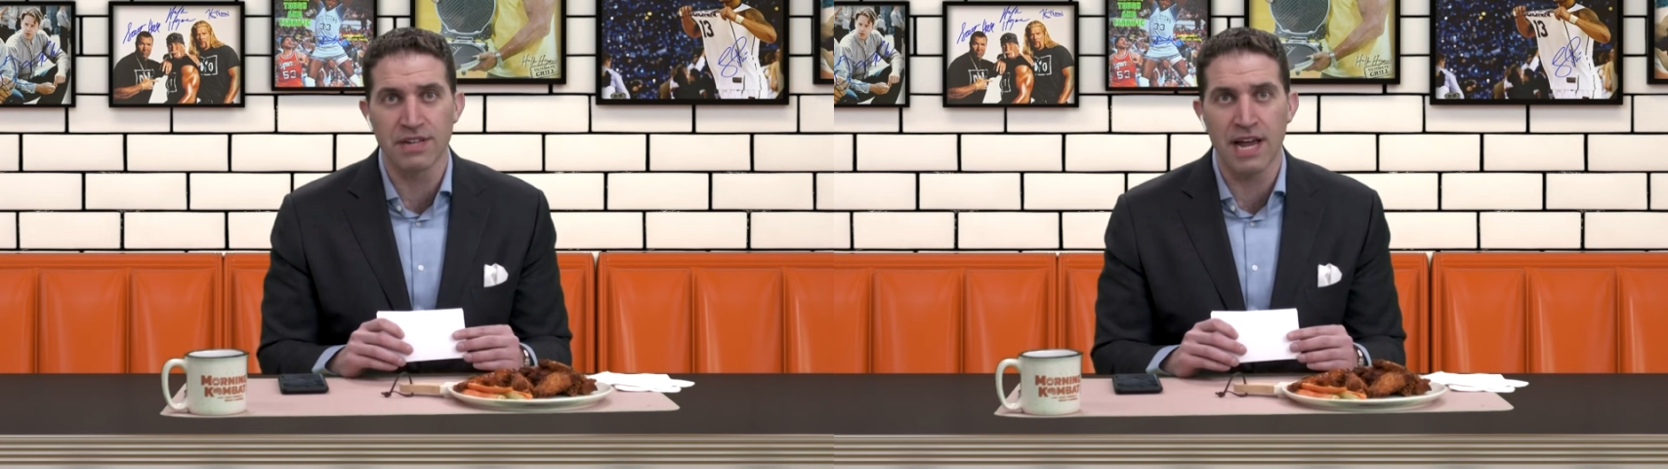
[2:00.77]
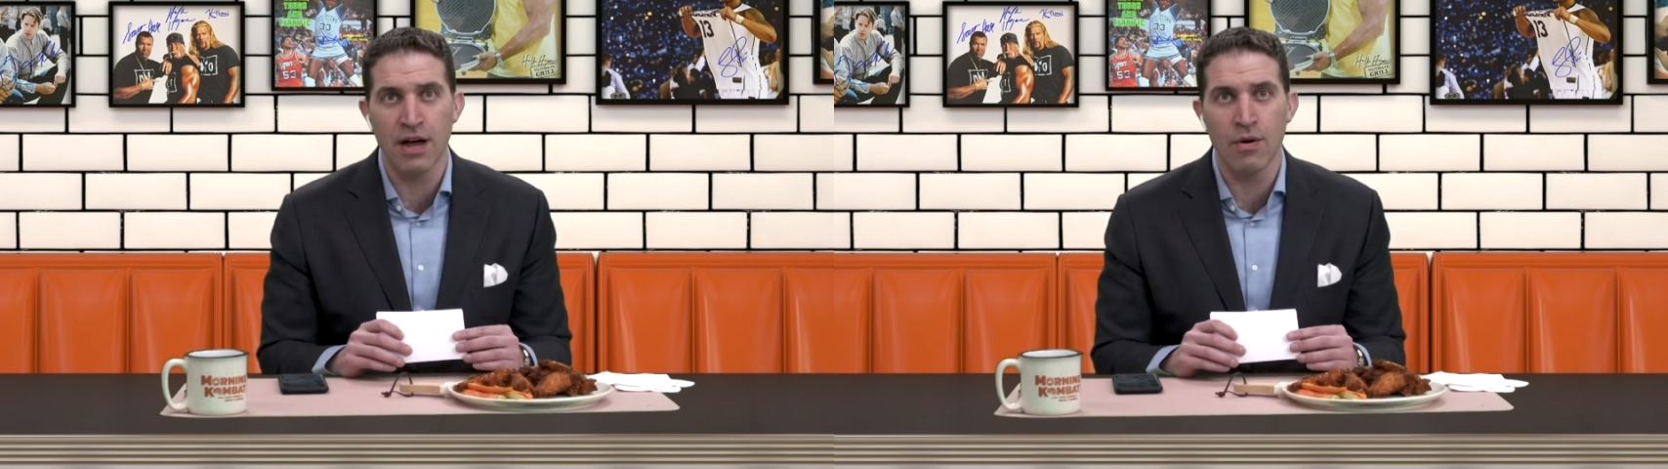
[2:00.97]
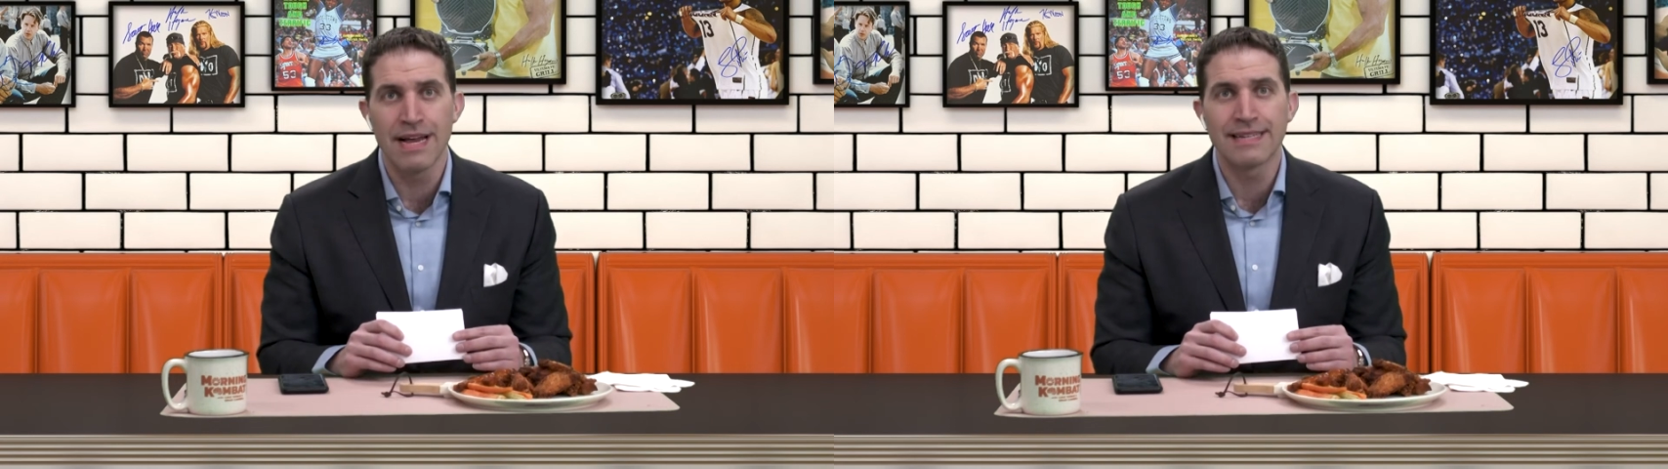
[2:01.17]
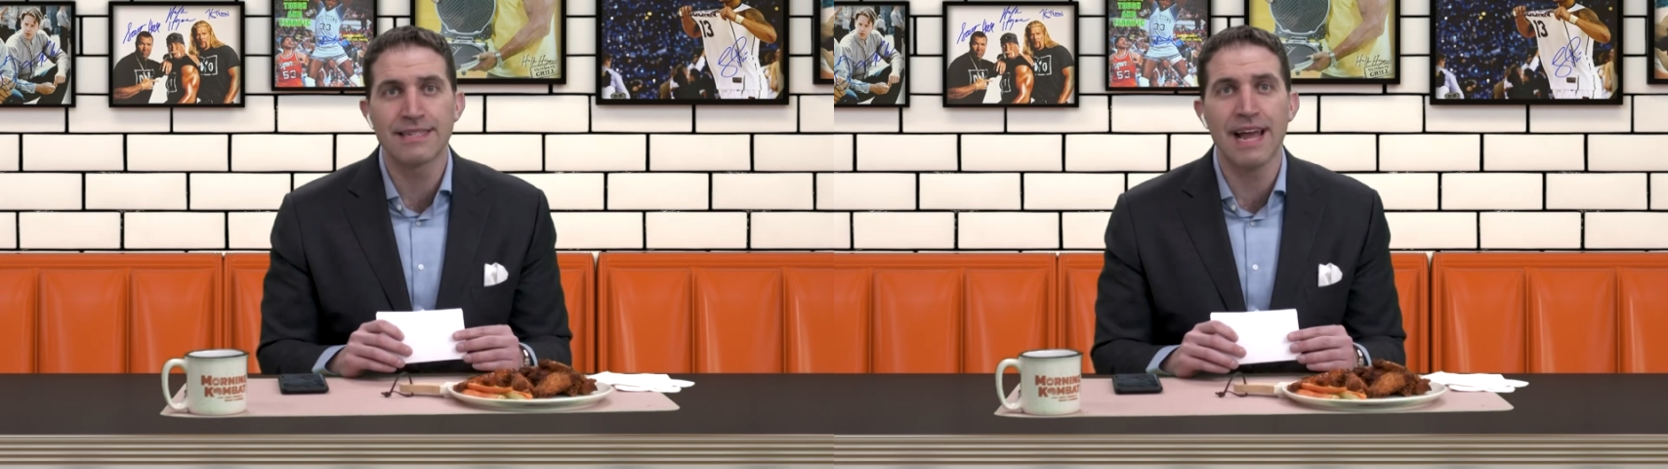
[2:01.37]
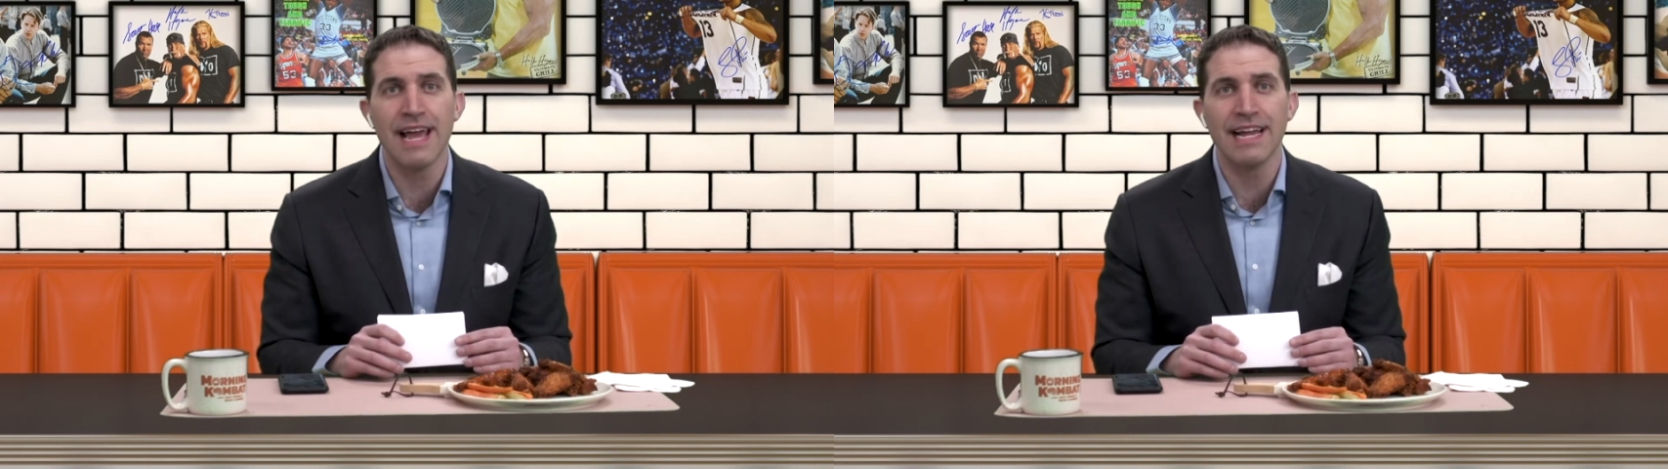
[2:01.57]
Now,
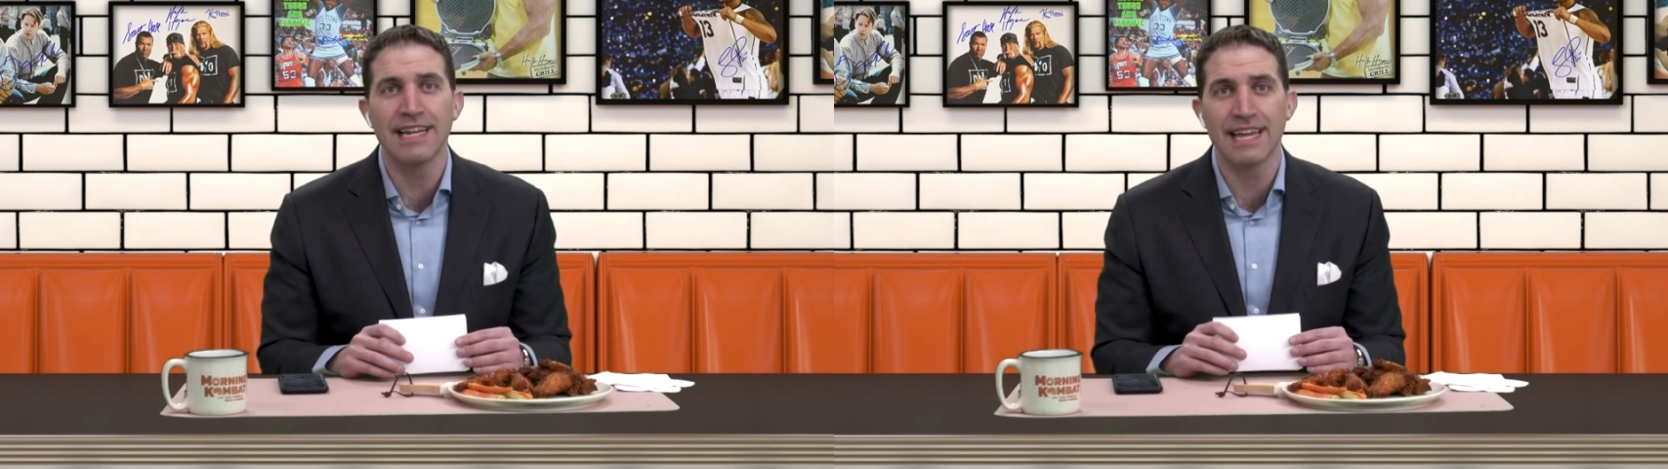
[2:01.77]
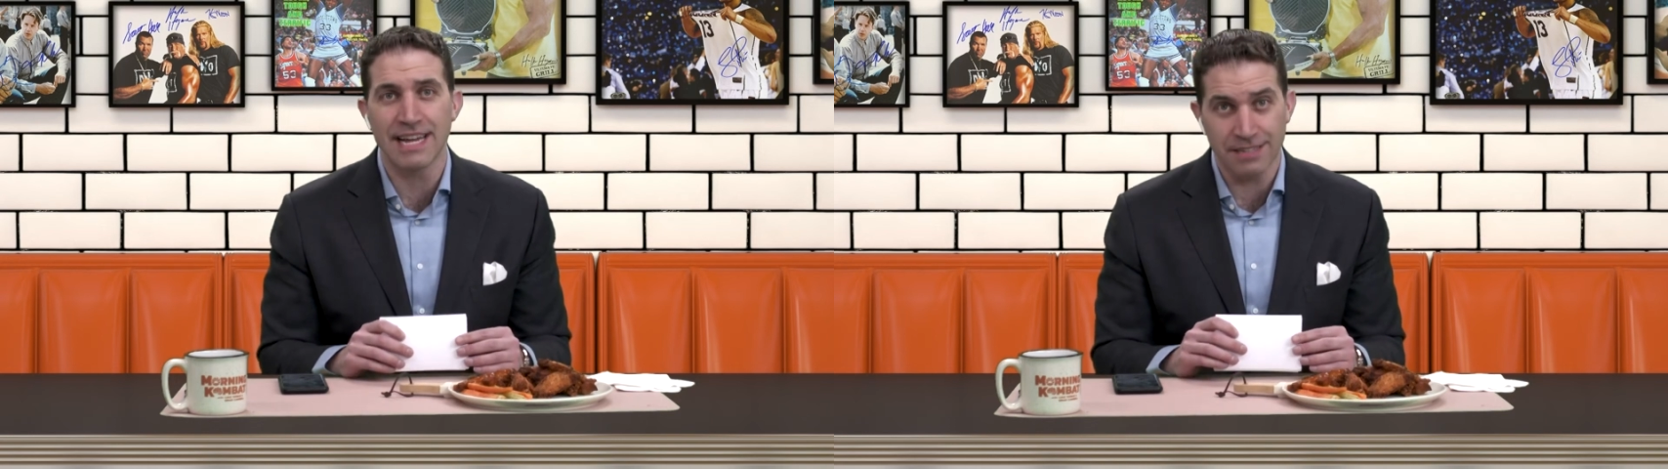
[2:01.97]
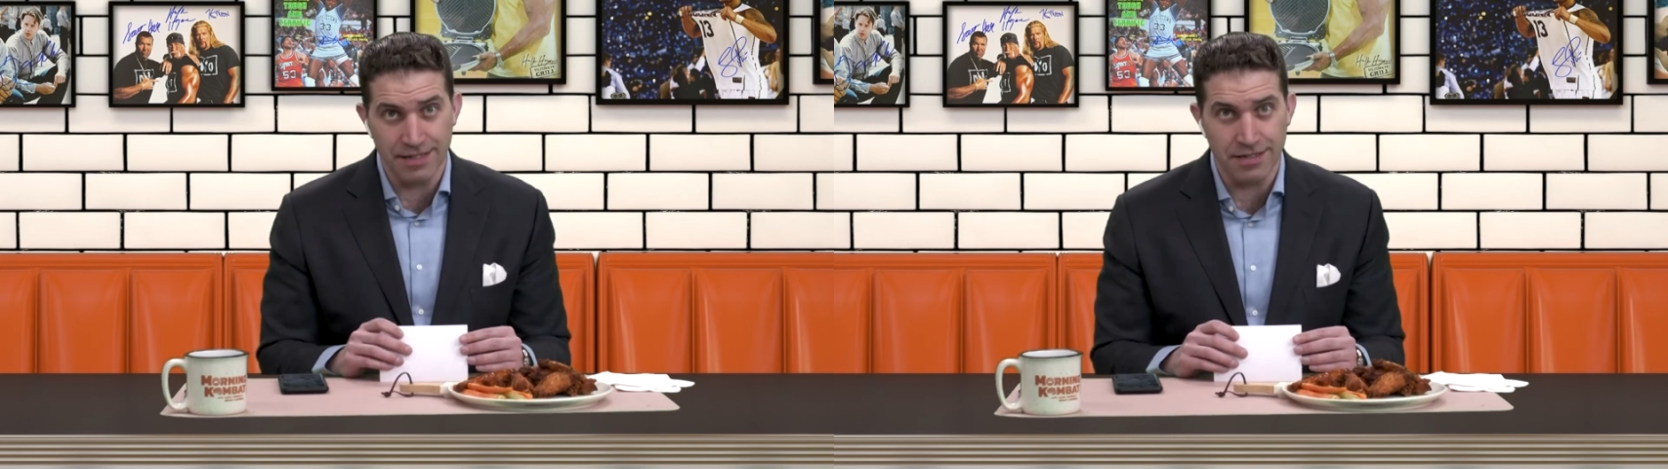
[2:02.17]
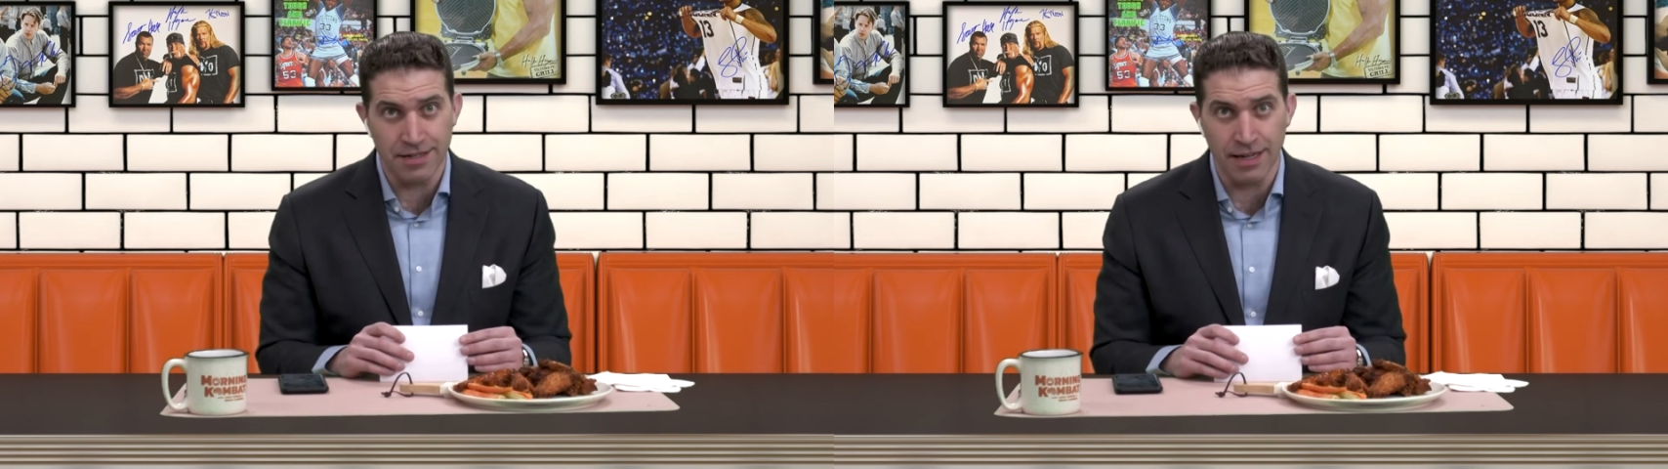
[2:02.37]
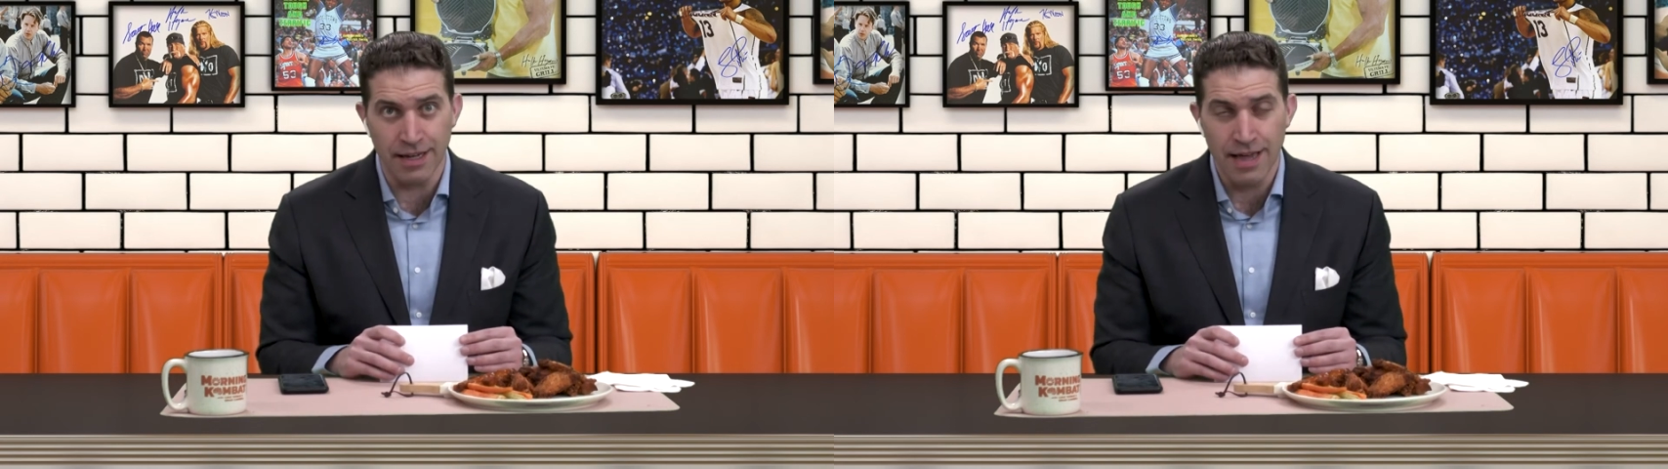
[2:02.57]
staying in the ACC,